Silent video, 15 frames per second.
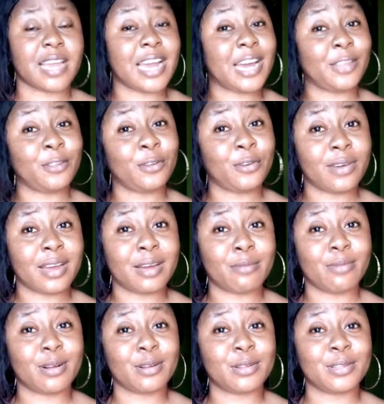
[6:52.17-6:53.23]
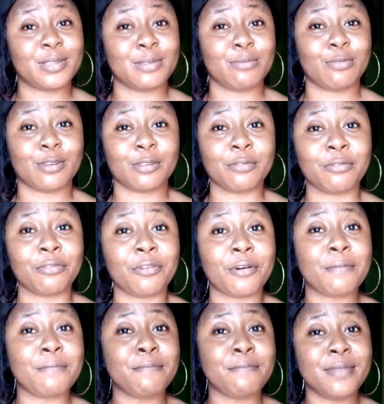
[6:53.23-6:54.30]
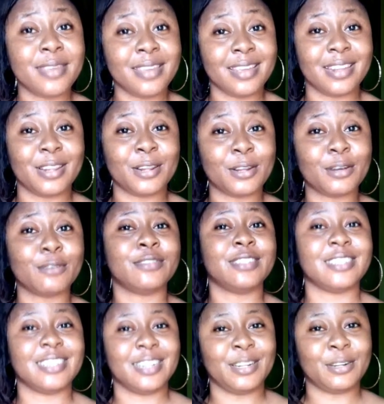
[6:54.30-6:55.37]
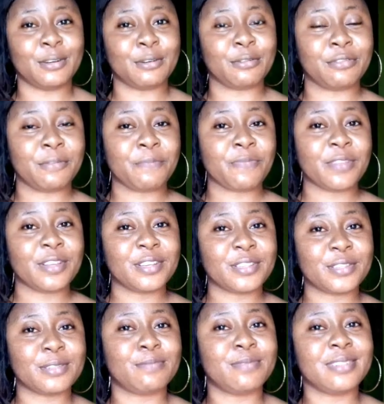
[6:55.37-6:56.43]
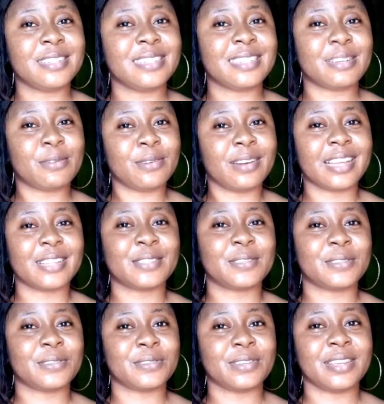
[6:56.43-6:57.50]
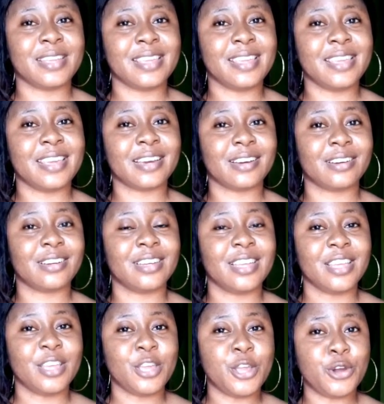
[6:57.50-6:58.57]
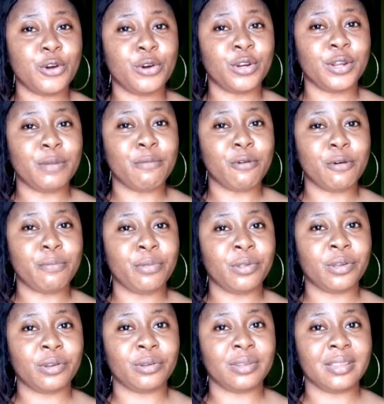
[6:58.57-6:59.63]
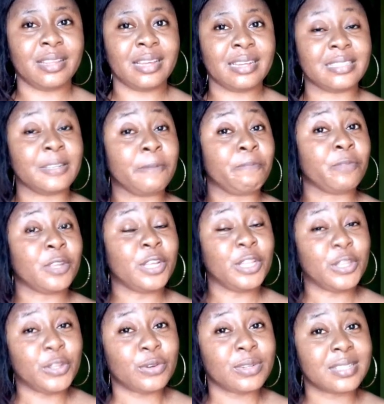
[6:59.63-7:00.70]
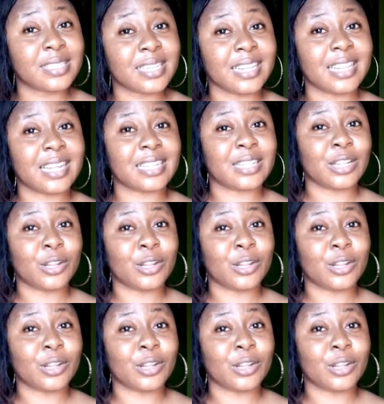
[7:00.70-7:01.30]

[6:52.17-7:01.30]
I don't know how about you, but for me, love is enough. So please, I would like to hear your own opinion on that. Do you think that